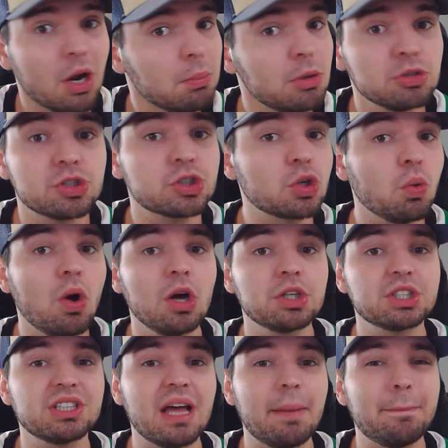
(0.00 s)
almost
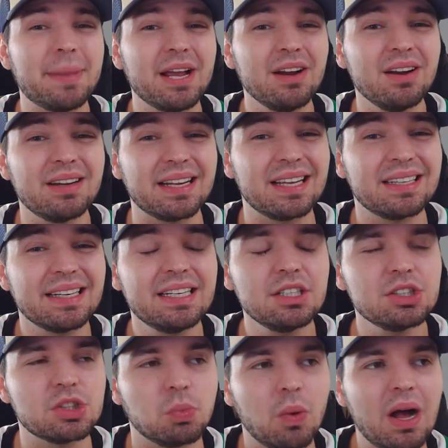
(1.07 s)
squash that parity, and
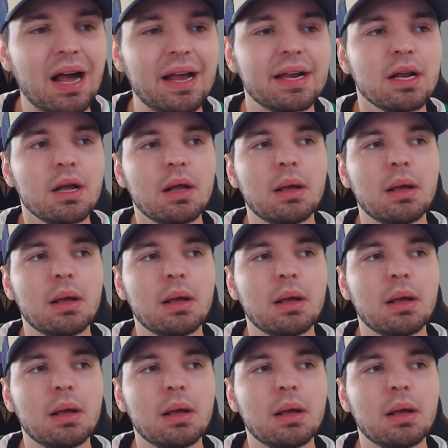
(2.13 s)
here's why.